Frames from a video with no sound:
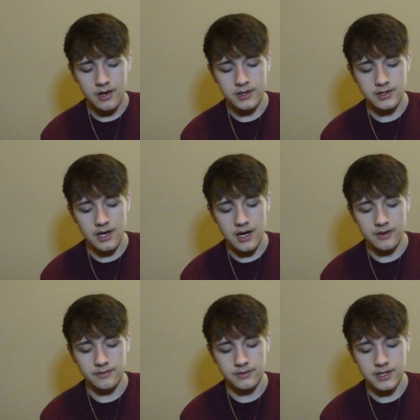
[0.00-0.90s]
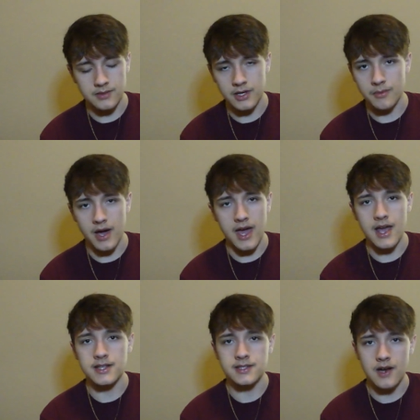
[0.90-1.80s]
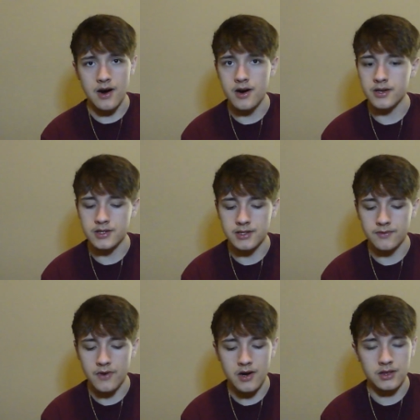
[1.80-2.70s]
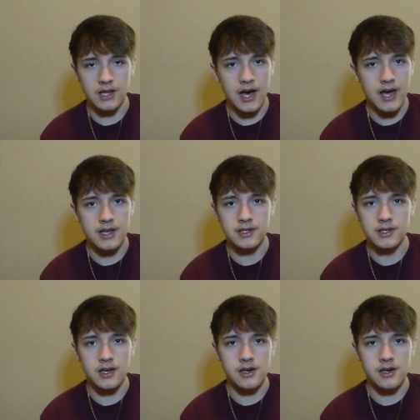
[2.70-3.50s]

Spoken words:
It doesn't get my hands tired. It's very light,